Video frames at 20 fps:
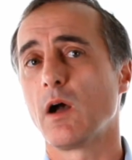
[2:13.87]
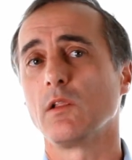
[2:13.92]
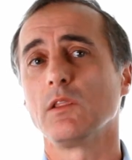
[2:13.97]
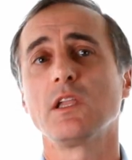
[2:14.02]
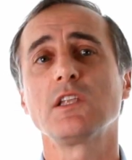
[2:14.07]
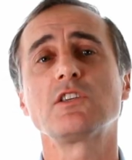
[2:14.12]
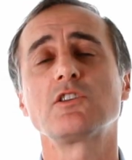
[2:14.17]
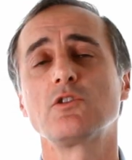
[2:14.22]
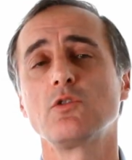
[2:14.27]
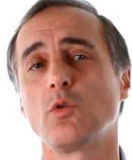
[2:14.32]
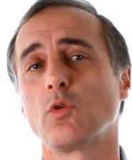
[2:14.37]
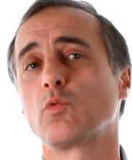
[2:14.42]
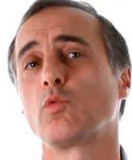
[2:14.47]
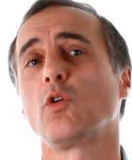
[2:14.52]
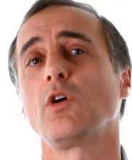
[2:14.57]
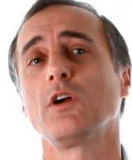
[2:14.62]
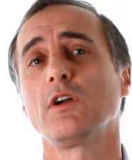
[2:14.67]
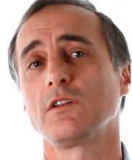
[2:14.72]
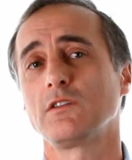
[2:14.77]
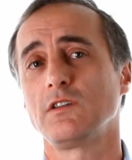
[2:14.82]
let's do a
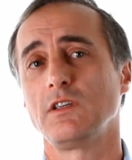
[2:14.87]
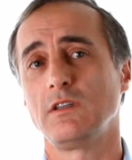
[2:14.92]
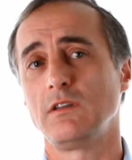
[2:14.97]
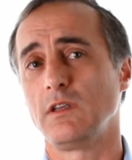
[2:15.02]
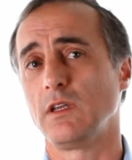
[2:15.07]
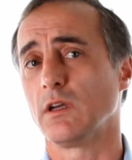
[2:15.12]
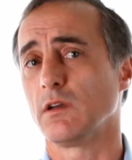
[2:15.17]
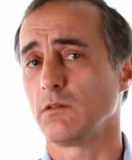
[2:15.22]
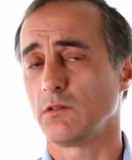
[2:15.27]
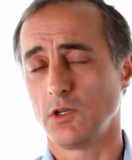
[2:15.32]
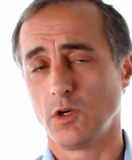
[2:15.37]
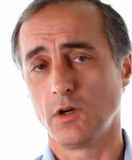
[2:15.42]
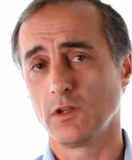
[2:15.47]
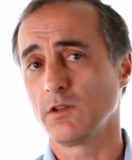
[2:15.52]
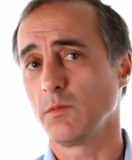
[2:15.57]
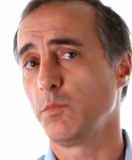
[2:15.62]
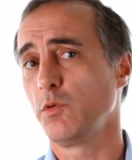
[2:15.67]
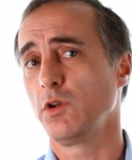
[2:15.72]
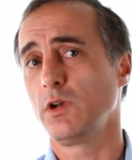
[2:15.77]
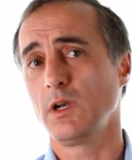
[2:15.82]
royalty deal. You don't have
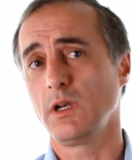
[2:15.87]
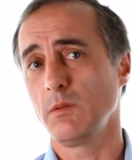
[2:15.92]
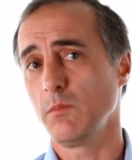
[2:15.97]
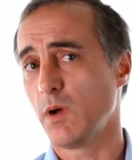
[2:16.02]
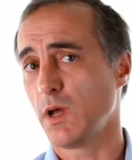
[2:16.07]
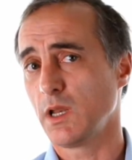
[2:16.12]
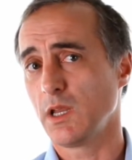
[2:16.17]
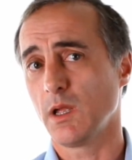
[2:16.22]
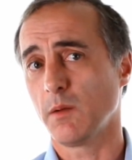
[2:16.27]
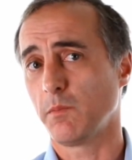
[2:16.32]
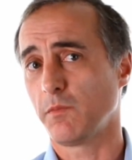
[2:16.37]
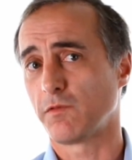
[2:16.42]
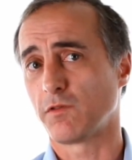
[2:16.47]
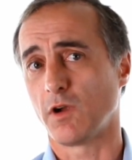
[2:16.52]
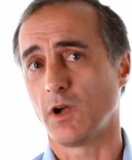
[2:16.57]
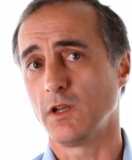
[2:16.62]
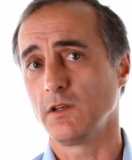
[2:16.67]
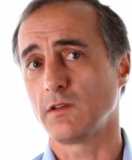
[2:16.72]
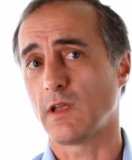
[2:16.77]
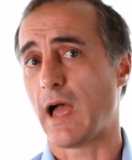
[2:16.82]
to put any money up
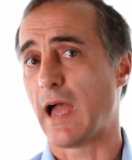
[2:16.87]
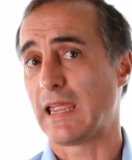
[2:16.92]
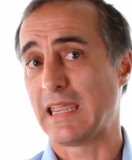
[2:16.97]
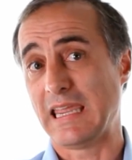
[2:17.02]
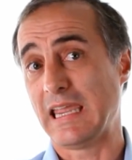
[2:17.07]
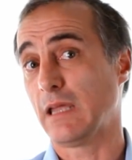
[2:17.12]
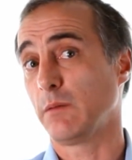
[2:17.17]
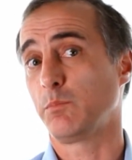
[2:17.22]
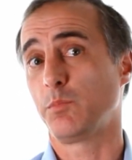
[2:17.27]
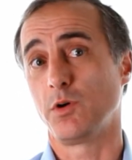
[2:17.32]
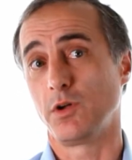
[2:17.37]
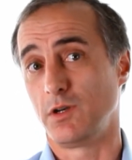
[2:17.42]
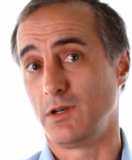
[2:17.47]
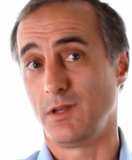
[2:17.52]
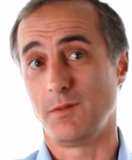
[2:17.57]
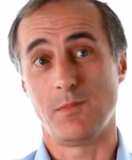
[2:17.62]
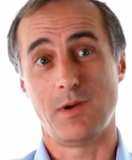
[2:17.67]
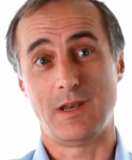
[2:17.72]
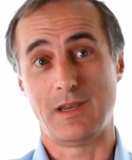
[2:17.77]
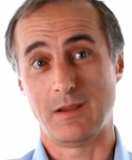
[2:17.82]
front. I can't put
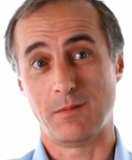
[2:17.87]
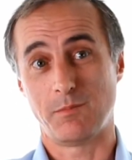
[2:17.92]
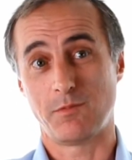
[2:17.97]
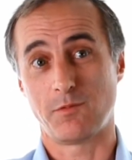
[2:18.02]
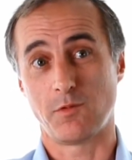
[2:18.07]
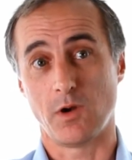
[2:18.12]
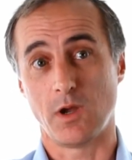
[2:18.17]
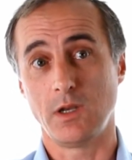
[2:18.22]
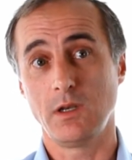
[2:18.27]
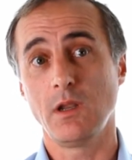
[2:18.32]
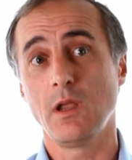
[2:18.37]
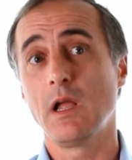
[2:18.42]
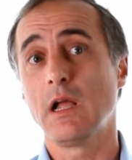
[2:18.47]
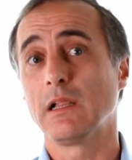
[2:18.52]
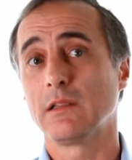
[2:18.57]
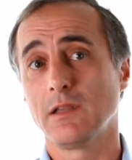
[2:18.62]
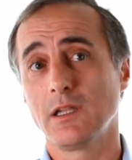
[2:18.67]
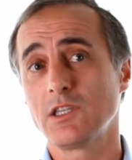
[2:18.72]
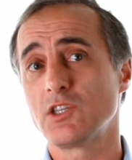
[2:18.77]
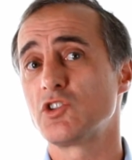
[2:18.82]
any money up front.
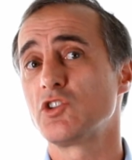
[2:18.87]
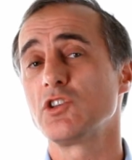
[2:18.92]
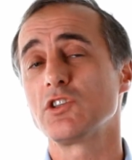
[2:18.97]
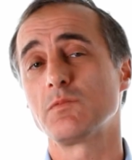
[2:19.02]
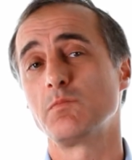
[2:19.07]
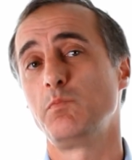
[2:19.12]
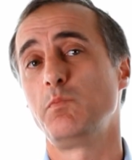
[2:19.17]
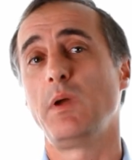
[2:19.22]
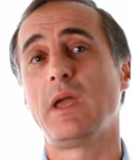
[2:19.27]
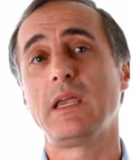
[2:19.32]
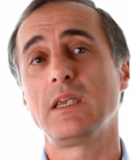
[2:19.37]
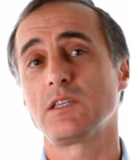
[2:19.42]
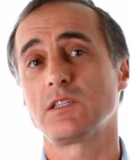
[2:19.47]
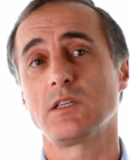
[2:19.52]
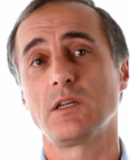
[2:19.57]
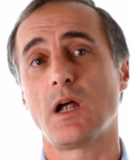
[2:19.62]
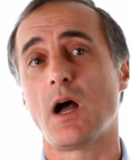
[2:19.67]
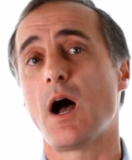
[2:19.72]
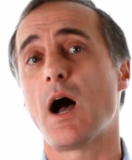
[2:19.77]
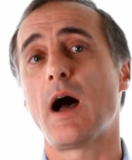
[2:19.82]
Let's just base
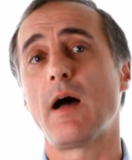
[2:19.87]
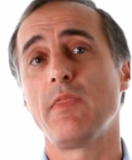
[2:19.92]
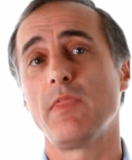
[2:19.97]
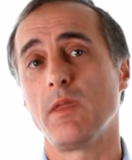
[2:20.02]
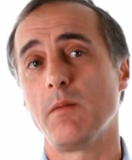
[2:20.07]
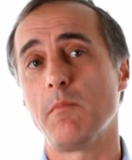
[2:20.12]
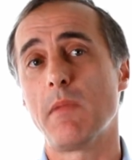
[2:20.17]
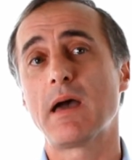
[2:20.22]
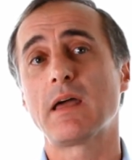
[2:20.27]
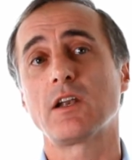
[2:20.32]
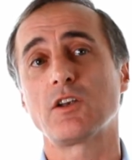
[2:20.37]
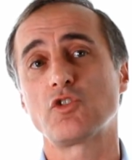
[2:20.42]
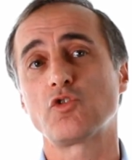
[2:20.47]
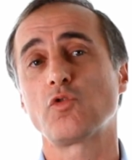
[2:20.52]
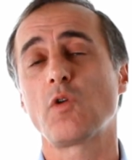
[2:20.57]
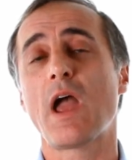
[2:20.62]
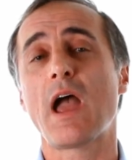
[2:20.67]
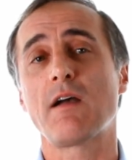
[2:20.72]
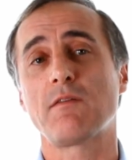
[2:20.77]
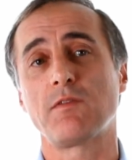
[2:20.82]
it on the amount of
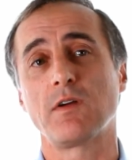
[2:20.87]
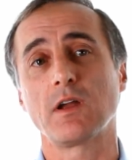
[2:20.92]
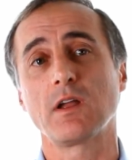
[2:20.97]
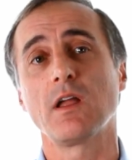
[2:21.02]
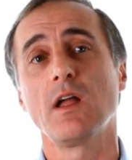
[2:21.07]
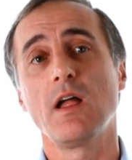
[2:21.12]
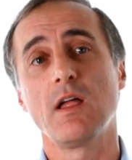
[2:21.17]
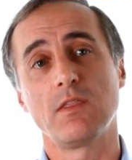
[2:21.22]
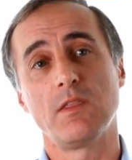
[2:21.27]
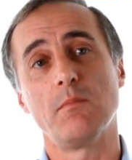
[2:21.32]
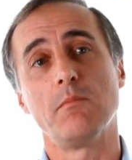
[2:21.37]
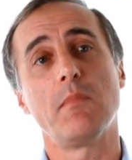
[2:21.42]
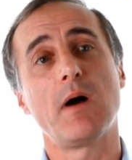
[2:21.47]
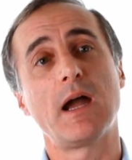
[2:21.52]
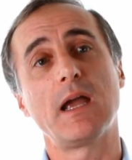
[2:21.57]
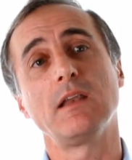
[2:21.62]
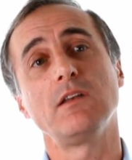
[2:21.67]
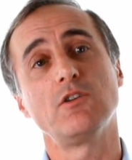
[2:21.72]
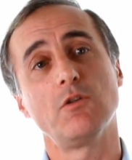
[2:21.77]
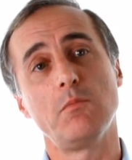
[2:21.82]
traffic that
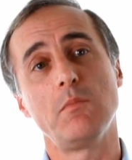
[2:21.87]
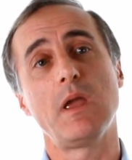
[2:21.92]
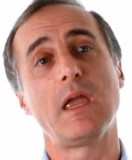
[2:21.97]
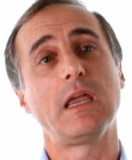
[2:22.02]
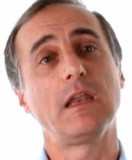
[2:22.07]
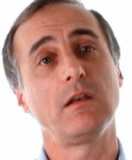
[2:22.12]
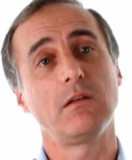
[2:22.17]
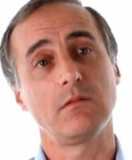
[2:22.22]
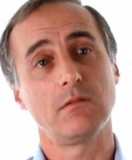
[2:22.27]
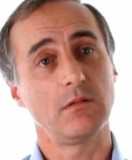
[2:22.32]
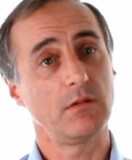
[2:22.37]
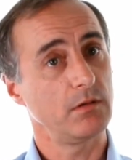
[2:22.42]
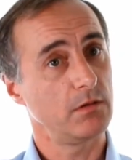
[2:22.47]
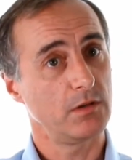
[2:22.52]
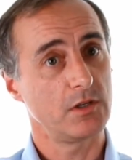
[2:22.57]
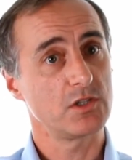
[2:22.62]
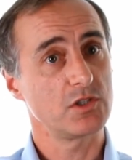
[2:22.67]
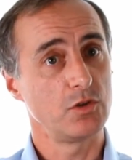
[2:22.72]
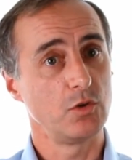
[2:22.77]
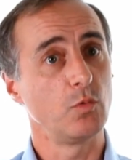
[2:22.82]
my domain,
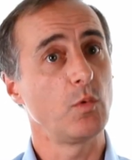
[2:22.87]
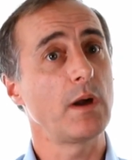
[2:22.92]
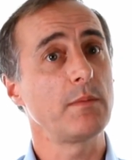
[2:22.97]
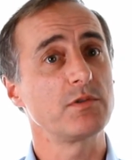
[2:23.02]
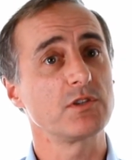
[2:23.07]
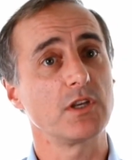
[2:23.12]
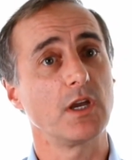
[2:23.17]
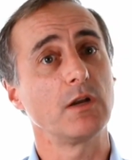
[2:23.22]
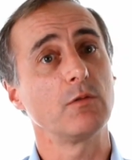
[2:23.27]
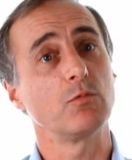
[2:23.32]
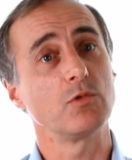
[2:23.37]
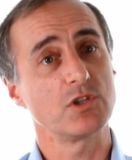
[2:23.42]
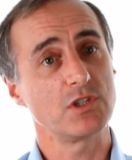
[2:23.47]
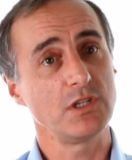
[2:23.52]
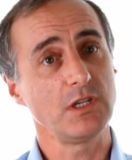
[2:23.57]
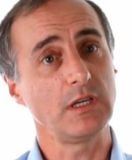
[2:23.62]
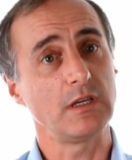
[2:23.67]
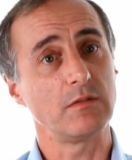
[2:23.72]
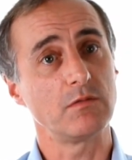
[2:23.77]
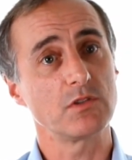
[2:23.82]
this new website,
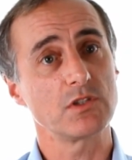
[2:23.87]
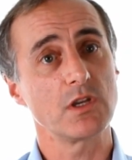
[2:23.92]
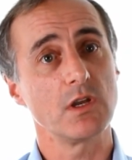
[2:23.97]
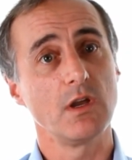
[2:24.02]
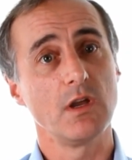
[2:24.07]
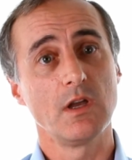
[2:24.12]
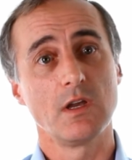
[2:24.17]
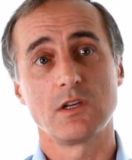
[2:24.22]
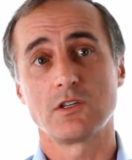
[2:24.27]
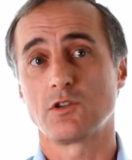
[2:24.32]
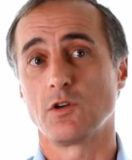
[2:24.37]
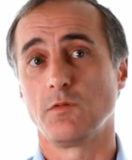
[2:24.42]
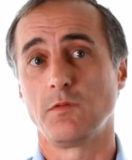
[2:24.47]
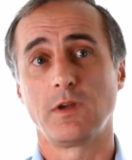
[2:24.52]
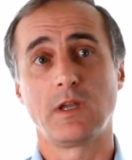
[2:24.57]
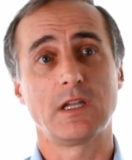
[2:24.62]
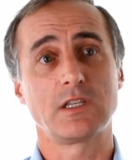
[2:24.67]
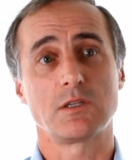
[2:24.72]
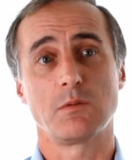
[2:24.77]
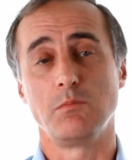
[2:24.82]
receives. So if
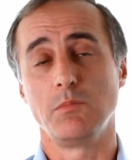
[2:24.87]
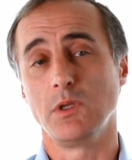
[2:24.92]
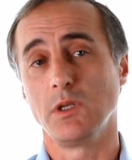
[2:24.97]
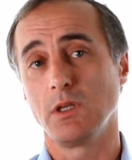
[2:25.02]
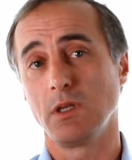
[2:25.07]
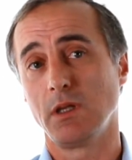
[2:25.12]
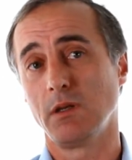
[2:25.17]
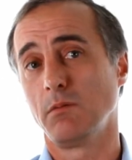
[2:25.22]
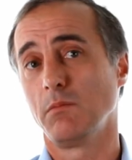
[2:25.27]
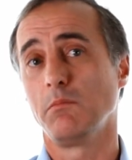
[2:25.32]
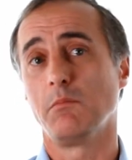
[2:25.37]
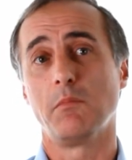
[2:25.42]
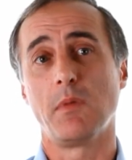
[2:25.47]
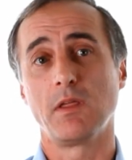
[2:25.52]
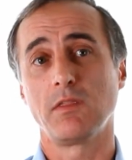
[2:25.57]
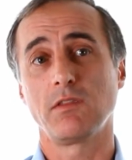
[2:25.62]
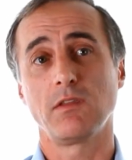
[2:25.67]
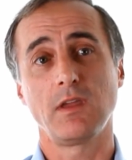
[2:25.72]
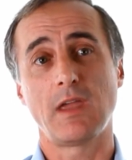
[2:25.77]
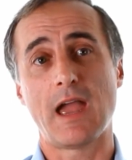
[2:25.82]
it gets 1 million
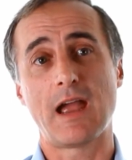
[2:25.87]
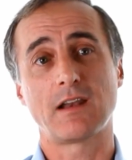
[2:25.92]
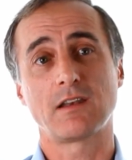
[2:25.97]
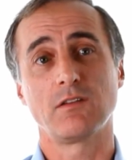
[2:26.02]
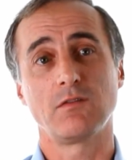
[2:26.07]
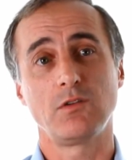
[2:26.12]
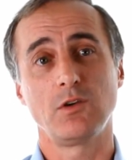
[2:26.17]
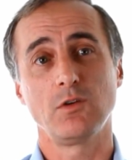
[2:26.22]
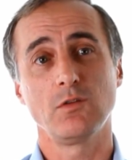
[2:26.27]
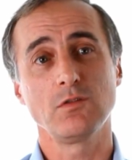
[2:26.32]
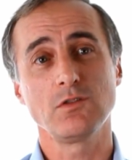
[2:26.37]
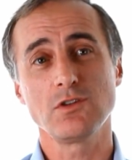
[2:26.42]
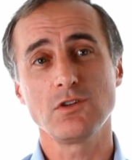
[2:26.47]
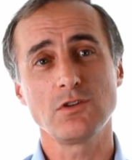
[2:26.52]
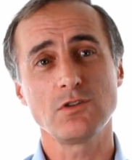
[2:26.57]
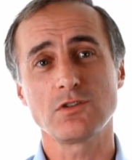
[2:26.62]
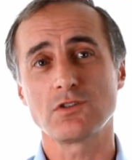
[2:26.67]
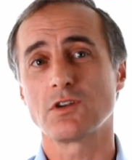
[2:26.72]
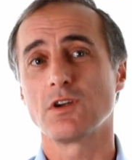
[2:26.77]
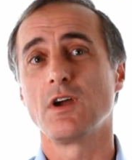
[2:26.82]
monthly active
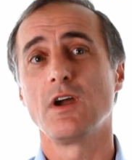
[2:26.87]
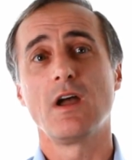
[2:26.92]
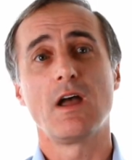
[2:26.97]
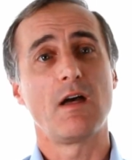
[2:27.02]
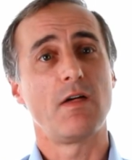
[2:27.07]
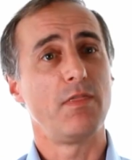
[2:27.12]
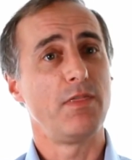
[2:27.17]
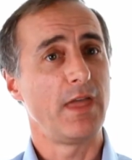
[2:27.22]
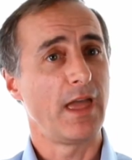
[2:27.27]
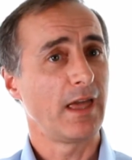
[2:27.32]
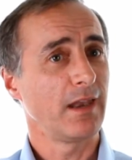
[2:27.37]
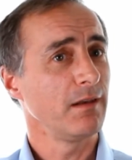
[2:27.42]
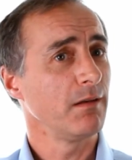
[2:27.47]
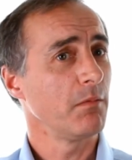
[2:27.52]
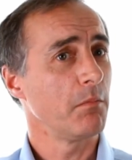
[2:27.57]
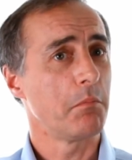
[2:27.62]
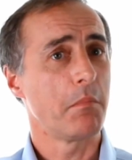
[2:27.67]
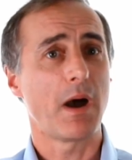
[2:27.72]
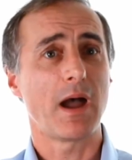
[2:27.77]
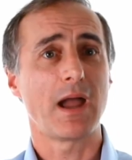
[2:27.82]
users, then